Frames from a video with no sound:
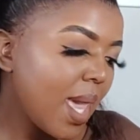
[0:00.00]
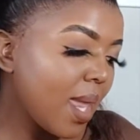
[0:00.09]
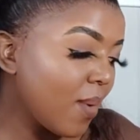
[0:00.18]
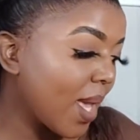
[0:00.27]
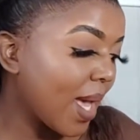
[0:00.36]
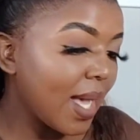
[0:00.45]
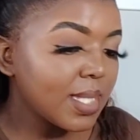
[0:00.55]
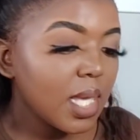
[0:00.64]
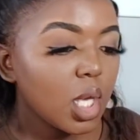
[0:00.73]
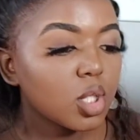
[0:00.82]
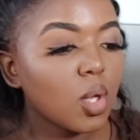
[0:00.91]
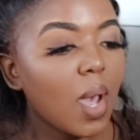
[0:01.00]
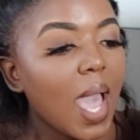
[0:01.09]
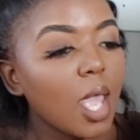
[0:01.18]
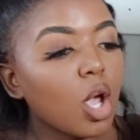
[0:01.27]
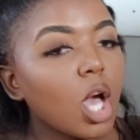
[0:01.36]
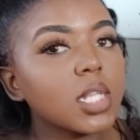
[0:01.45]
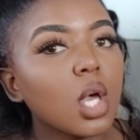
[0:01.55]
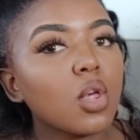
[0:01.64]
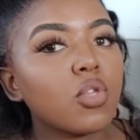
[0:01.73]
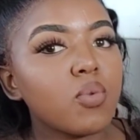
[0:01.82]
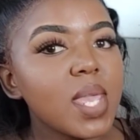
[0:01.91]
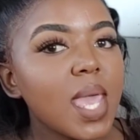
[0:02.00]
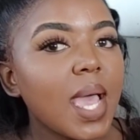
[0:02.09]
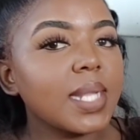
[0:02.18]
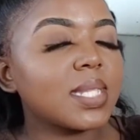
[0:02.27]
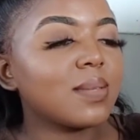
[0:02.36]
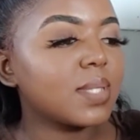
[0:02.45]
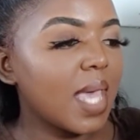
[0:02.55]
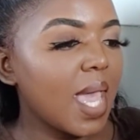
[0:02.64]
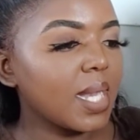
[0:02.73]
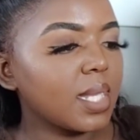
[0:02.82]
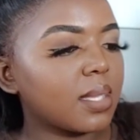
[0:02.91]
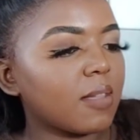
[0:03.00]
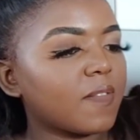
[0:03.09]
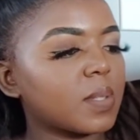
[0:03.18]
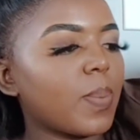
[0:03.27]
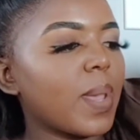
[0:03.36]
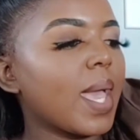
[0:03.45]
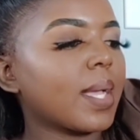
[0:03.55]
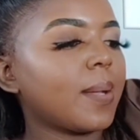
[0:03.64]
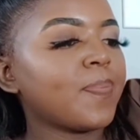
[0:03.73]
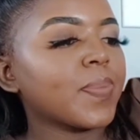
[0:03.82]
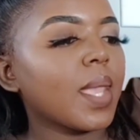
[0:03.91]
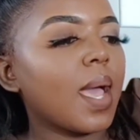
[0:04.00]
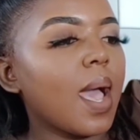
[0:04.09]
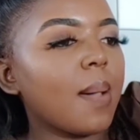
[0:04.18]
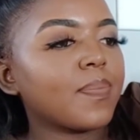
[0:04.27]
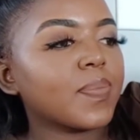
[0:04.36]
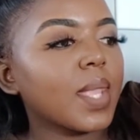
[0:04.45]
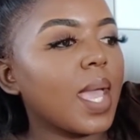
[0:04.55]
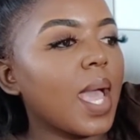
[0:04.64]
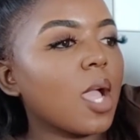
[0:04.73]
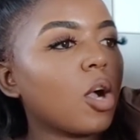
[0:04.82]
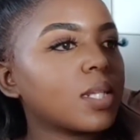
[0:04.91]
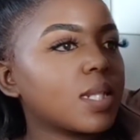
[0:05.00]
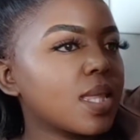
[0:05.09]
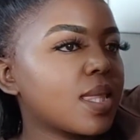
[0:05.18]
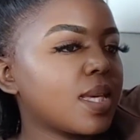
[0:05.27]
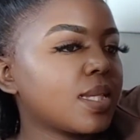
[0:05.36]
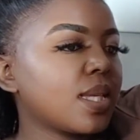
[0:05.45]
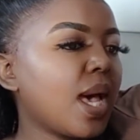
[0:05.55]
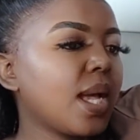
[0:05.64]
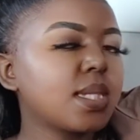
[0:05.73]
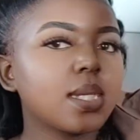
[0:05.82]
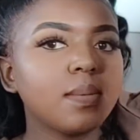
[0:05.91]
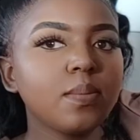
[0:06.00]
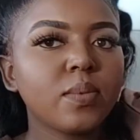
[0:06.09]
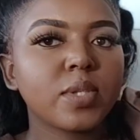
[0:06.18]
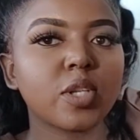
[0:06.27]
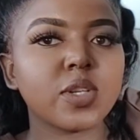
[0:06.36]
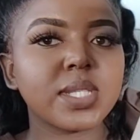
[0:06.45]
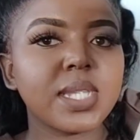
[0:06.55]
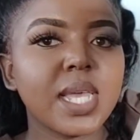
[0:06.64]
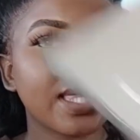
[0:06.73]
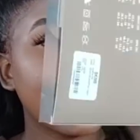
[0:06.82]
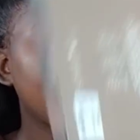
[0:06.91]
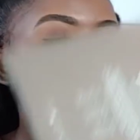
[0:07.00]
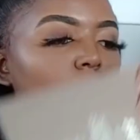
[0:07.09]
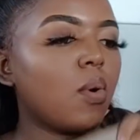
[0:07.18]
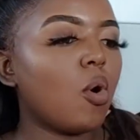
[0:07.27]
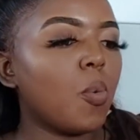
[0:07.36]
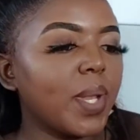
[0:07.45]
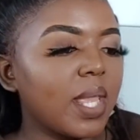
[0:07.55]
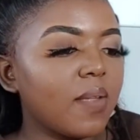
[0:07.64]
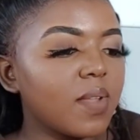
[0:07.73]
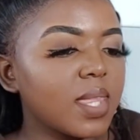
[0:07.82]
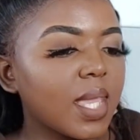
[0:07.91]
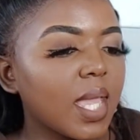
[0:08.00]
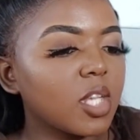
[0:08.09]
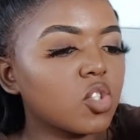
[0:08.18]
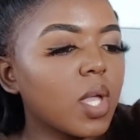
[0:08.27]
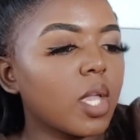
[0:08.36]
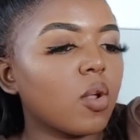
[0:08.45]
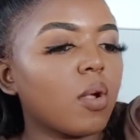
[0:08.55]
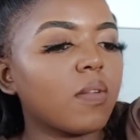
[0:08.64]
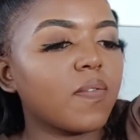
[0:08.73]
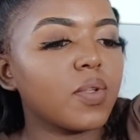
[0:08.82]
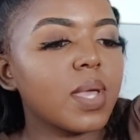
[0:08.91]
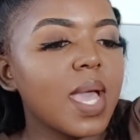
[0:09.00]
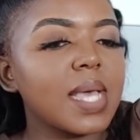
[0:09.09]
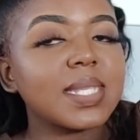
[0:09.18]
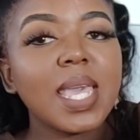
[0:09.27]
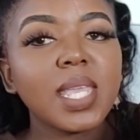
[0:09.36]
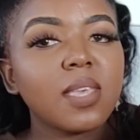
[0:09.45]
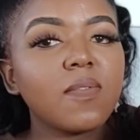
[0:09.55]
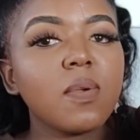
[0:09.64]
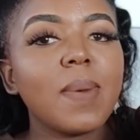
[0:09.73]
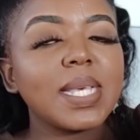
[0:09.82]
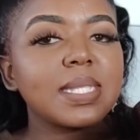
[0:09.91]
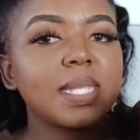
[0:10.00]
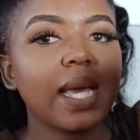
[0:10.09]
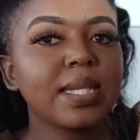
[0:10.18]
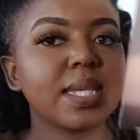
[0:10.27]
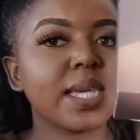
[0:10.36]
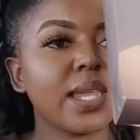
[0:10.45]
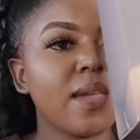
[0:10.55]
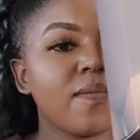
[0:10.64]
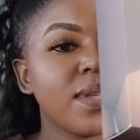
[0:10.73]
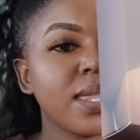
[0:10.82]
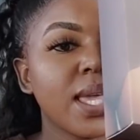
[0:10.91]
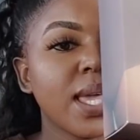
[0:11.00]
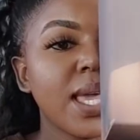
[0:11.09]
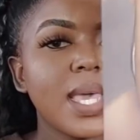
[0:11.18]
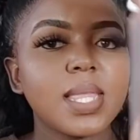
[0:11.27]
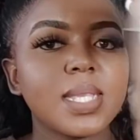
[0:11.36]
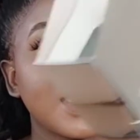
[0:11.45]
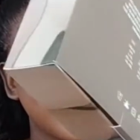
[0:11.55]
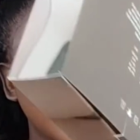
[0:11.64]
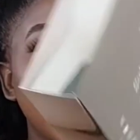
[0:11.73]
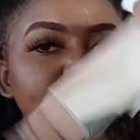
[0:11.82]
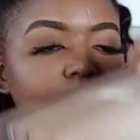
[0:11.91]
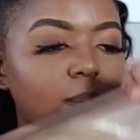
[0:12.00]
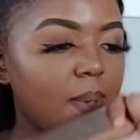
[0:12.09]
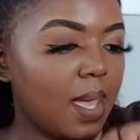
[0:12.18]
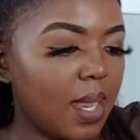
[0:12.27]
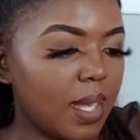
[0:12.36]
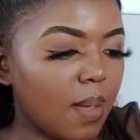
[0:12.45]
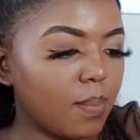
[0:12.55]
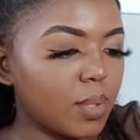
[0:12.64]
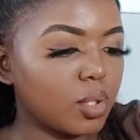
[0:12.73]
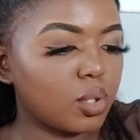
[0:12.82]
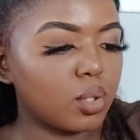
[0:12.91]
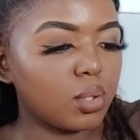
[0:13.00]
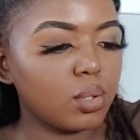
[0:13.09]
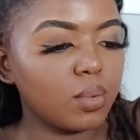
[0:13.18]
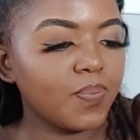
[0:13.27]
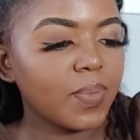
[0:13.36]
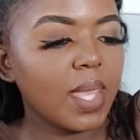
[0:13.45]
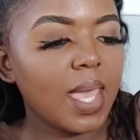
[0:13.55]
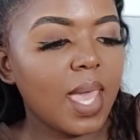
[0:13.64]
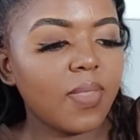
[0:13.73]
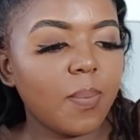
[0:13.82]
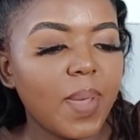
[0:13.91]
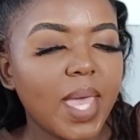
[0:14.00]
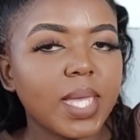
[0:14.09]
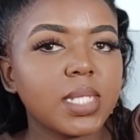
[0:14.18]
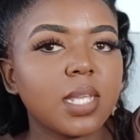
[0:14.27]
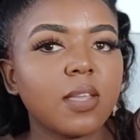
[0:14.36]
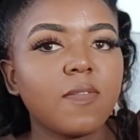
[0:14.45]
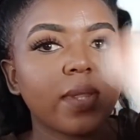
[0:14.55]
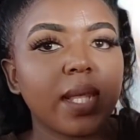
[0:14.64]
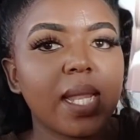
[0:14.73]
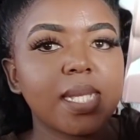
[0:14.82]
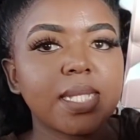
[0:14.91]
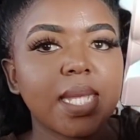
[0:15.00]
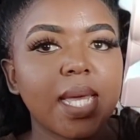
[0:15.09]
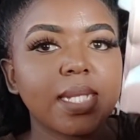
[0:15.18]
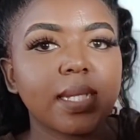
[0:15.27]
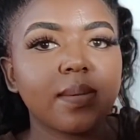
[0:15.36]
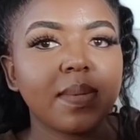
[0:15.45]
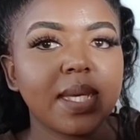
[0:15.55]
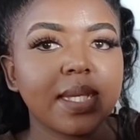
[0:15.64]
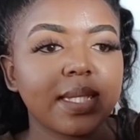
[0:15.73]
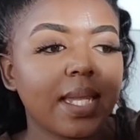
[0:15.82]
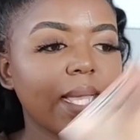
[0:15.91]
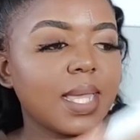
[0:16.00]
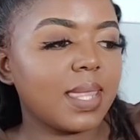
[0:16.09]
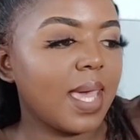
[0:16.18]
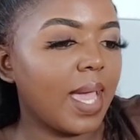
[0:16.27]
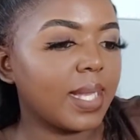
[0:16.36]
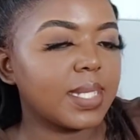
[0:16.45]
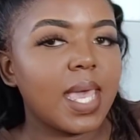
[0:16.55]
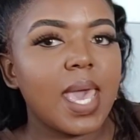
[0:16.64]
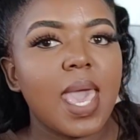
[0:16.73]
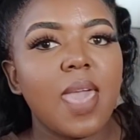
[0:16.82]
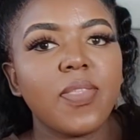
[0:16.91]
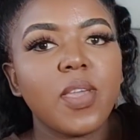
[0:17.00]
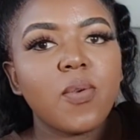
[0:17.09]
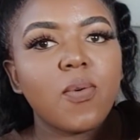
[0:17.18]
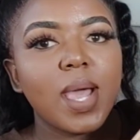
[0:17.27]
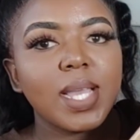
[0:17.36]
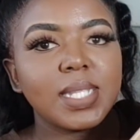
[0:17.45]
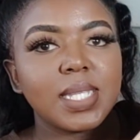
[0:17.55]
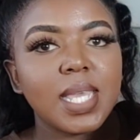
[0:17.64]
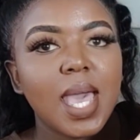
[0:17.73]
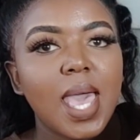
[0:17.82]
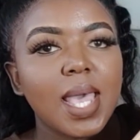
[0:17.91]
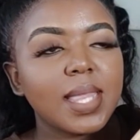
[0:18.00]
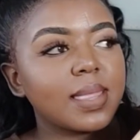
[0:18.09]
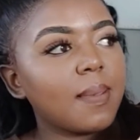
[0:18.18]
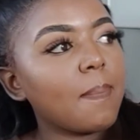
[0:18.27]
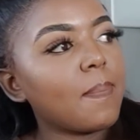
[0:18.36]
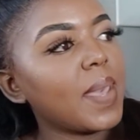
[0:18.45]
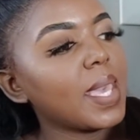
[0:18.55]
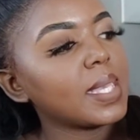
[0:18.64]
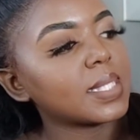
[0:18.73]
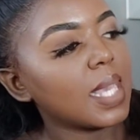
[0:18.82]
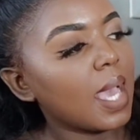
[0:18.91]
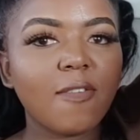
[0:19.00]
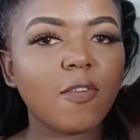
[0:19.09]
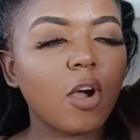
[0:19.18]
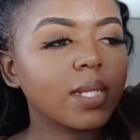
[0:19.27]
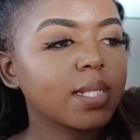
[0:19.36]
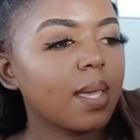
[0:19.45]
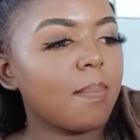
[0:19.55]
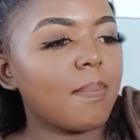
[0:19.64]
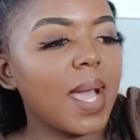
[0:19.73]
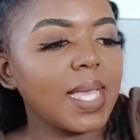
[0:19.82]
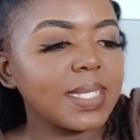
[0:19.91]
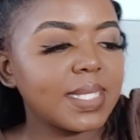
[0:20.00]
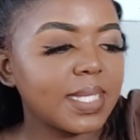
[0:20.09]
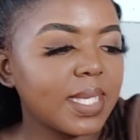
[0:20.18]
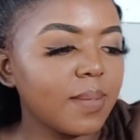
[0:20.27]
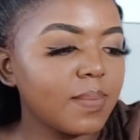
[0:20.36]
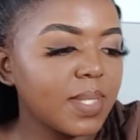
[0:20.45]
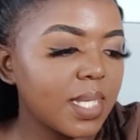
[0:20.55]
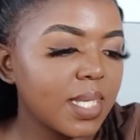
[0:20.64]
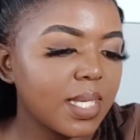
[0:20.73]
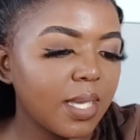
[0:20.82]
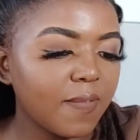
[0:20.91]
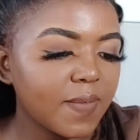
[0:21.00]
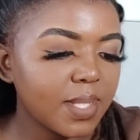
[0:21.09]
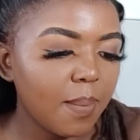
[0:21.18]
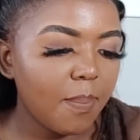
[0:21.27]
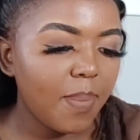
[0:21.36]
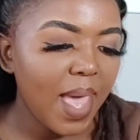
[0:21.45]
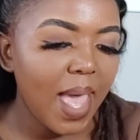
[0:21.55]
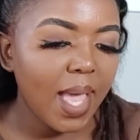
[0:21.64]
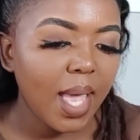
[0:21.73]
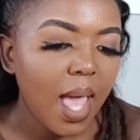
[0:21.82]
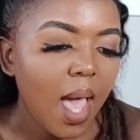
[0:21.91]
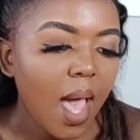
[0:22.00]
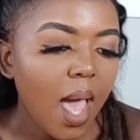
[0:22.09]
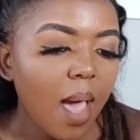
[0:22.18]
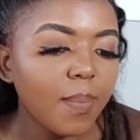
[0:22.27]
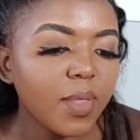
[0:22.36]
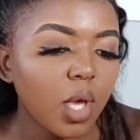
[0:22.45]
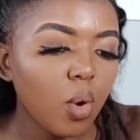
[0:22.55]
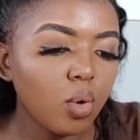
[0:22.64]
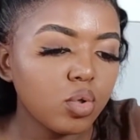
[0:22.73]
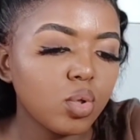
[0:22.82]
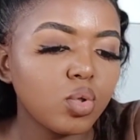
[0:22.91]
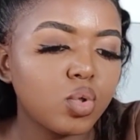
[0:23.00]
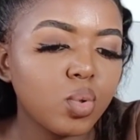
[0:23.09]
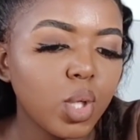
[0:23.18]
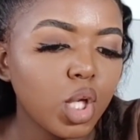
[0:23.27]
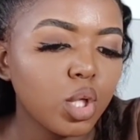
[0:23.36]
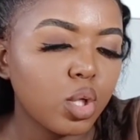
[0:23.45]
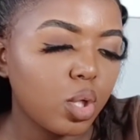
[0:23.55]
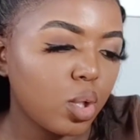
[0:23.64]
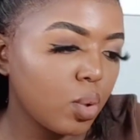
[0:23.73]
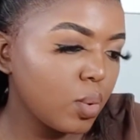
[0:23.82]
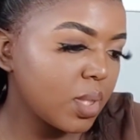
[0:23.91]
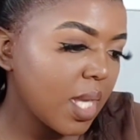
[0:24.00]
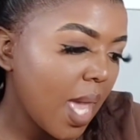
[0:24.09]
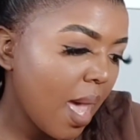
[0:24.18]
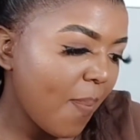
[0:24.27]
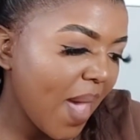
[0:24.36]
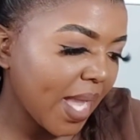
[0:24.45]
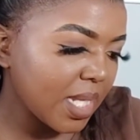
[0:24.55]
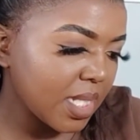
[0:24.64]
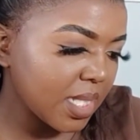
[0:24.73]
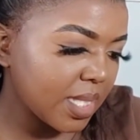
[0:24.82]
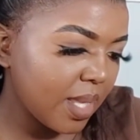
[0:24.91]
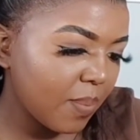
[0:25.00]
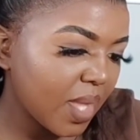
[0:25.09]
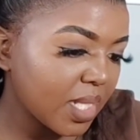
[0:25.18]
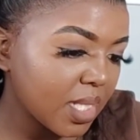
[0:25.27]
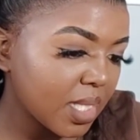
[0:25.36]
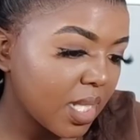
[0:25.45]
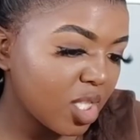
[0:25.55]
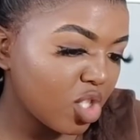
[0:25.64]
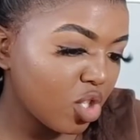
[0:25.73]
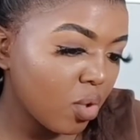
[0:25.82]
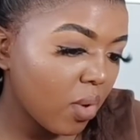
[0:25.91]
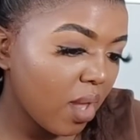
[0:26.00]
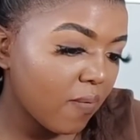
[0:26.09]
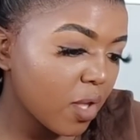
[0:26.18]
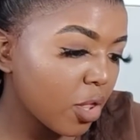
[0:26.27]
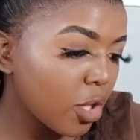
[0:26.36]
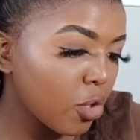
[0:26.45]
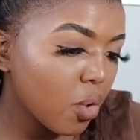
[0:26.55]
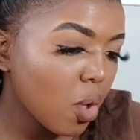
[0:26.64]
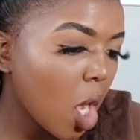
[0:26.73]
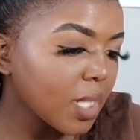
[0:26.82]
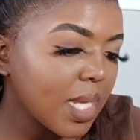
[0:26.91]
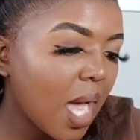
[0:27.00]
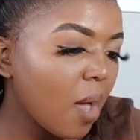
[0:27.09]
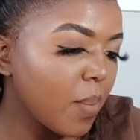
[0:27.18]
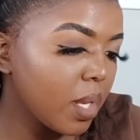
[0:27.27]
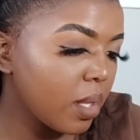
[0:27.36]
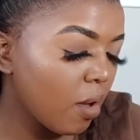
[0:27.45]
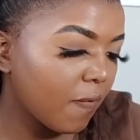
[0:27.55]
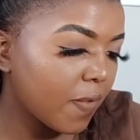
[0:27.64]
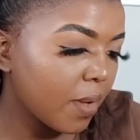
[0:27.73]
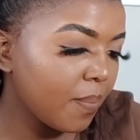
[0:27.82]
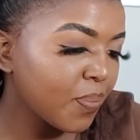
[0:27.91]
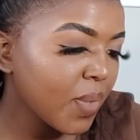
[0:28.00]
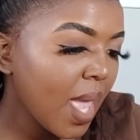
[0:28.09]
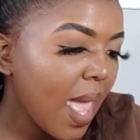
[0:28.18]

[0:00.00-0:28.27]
Anyway, guys, so I got three items and a gift bag. Um, I got this item, which looks like that, and I will open everything and try it on for you guys and give you my sizing and everything. This is item number two, and the packaging for the last item is like that and then right here at the base i've got my skims gift bag um, they also do include a packaging slip that just lets you know everything you got how many of them